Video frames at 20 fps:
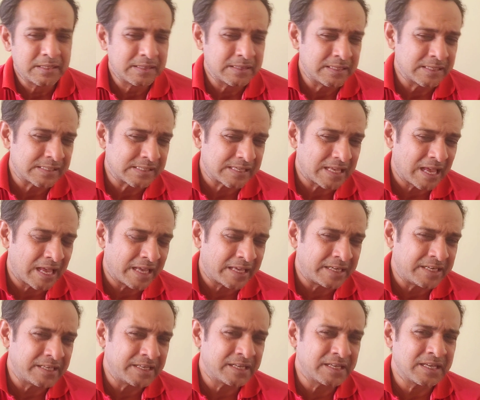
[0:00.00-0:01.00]
this
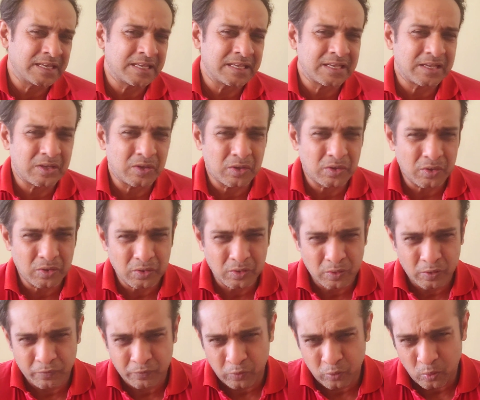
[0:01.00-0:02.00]
idea
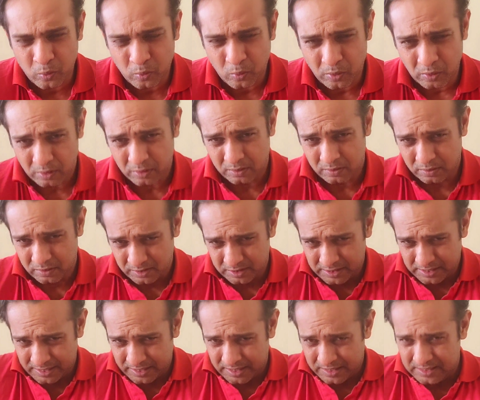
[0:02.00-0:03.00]
of
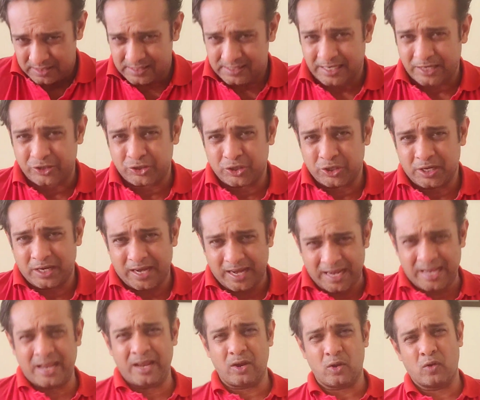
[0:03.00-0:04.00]
section
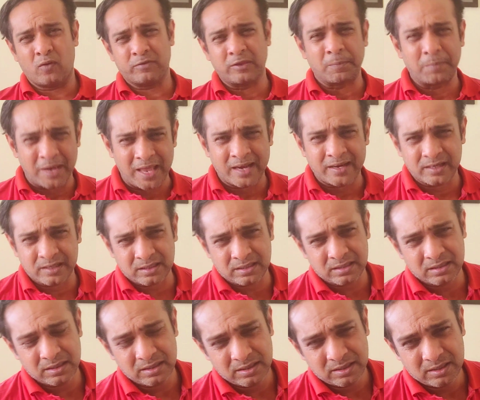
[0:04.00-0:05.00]
A of the planet
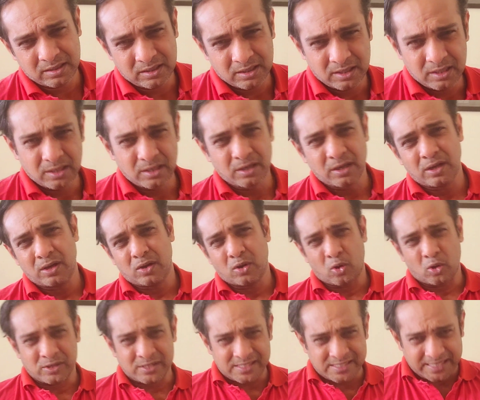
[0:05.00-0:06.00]

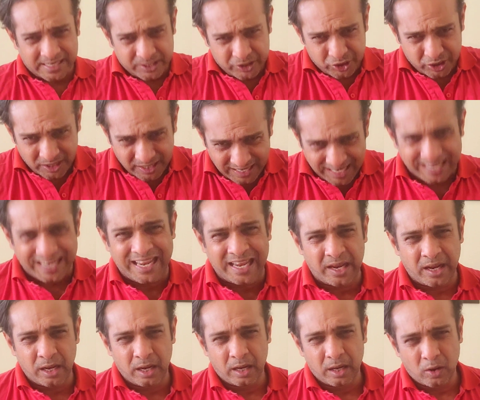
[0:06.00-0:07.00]
or section
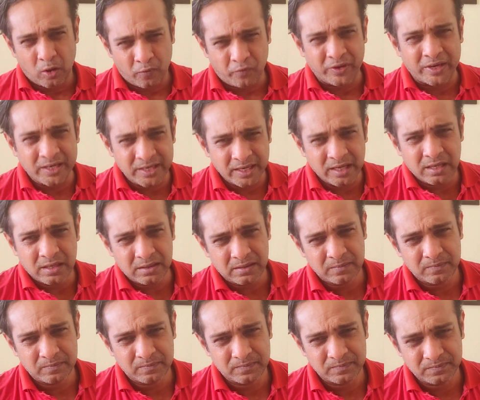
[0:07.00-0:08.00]
A of India.
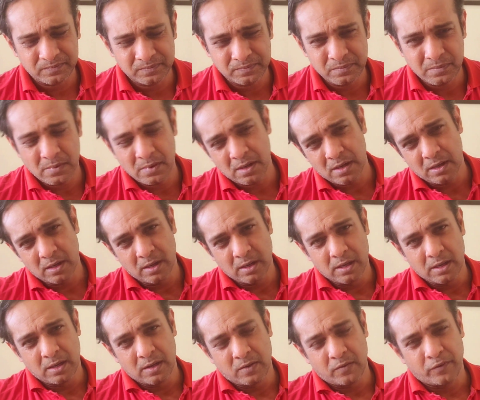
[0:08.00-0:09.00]

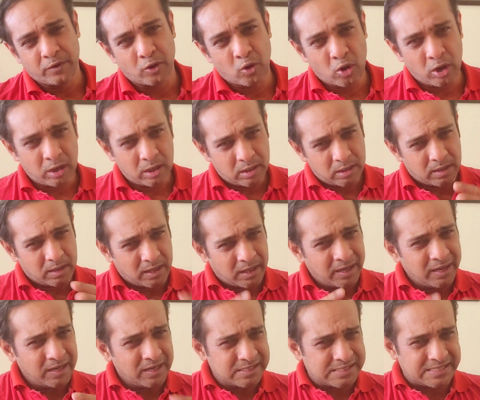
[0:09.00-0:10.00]
We're all a
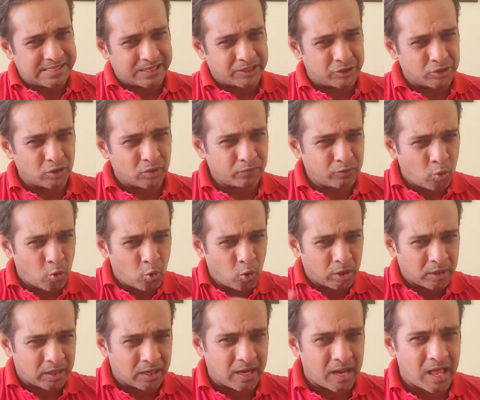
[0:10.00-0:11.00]
little section of the
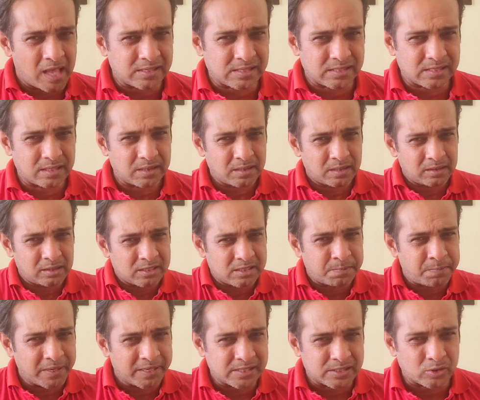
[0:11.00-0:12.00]
whole class, this
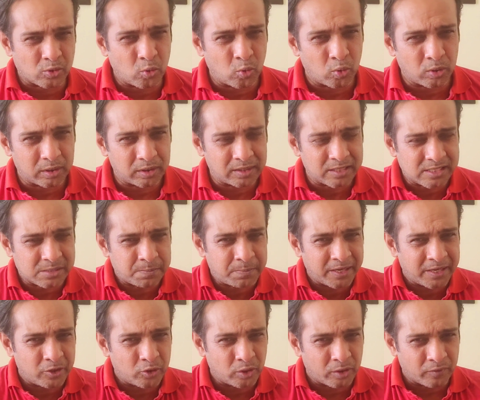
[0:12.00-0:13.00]
big school, this
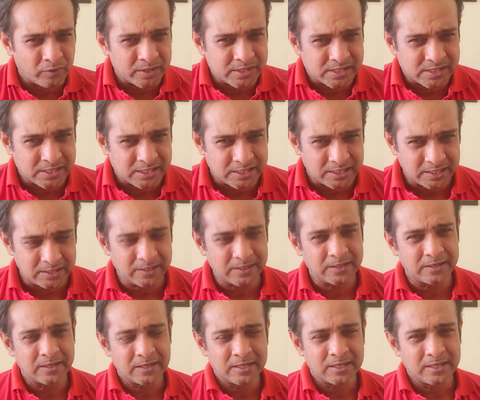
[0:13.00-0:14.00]
big university
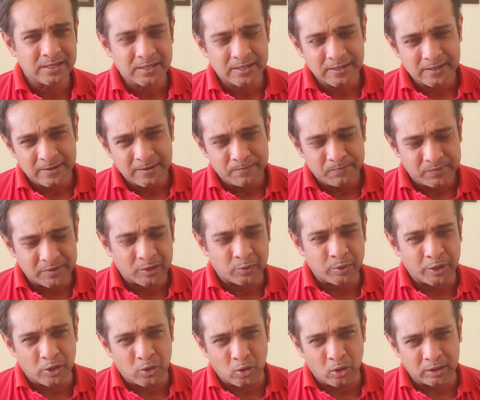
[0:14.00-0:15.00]
that
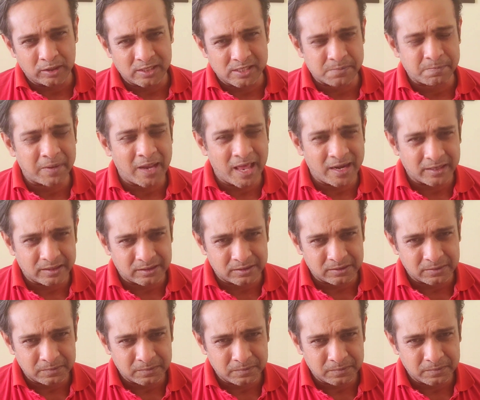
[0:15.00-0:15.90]
we call this planet.